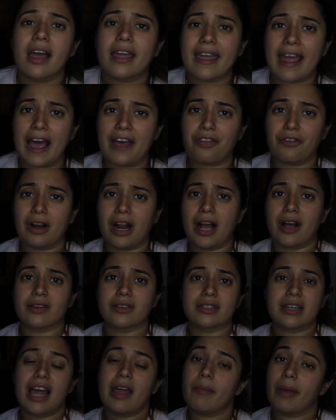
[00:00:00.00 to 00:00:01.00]
Catherine
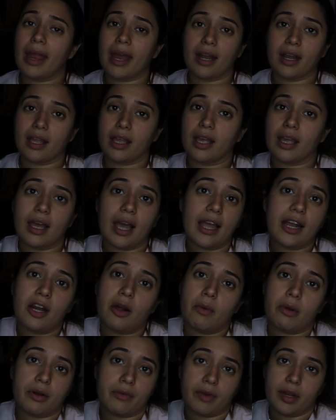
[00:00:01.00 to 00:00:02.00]
House. I'm hating it. I
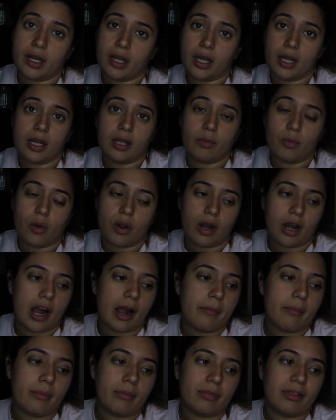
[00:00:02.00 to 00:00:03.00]
don't want to read it anymore.
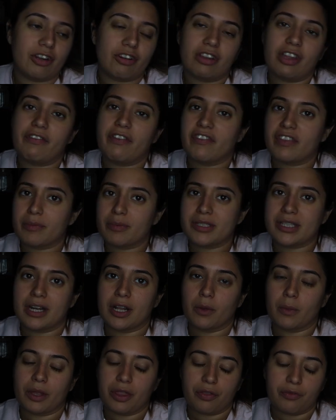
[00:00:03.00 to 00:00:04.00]
I'm literally 50%
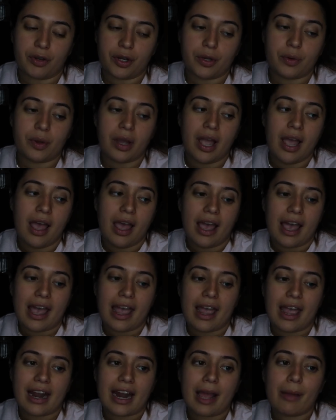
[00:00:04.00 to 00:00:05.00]
of the way through.
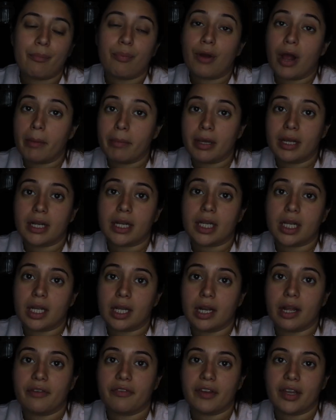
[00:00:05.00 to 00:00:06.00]
And I'm probably going to
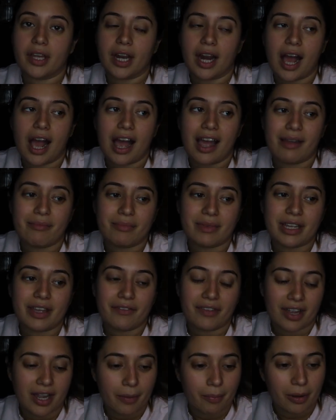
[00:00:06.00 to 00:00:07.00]
DNF it. I'm
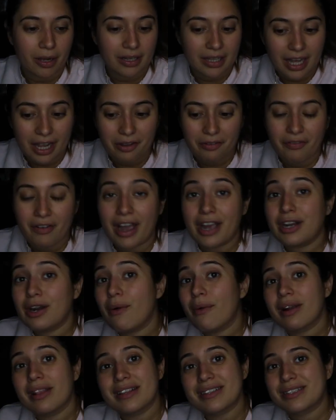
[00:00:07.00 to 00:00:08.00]
giving up on life. I
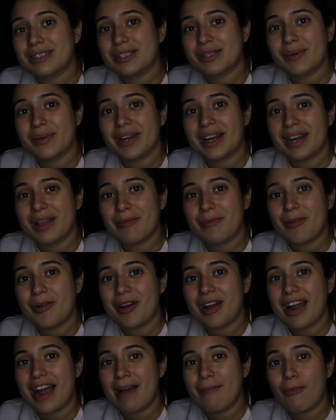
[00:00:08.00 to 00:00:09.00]
don't want to listen to it
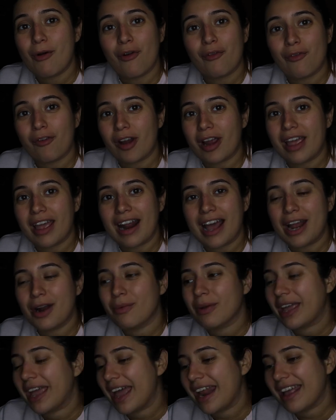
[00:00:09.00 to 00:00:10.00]
anymore. I'm over it. I
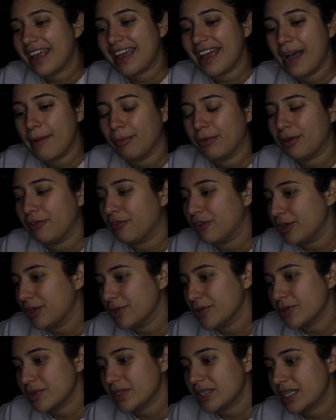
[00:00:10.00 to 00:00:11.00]
don't get it. I'm
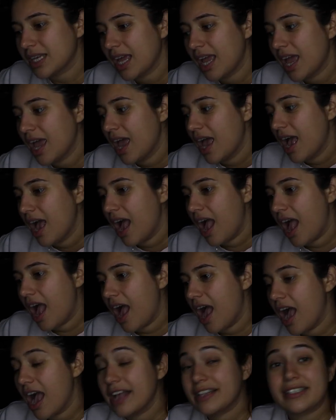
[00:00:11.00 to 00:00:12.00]
confused.
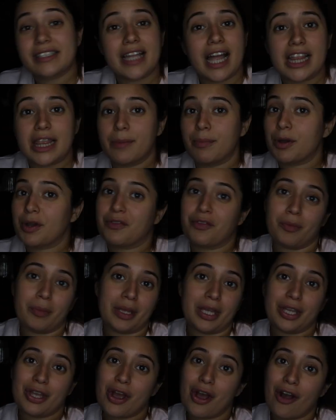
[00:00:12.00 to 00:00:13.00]
It's not the book for
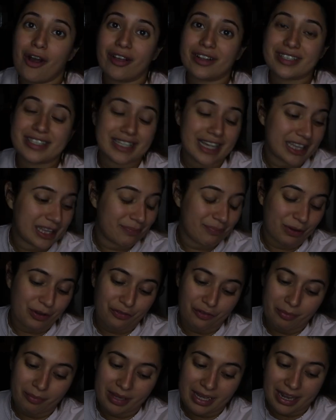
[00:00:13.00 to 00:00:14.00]
me, y'all. It's not the book
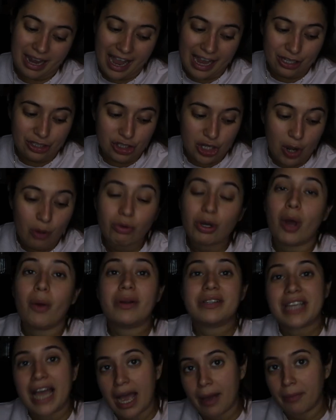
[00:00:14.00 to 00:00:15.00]
for me. I don't know
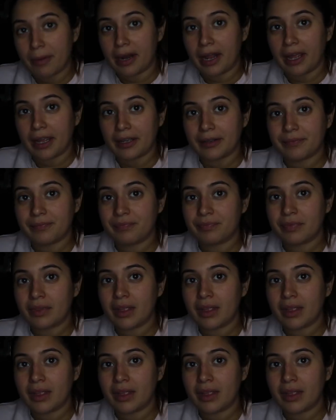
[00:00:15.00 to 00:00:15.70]
what's happening.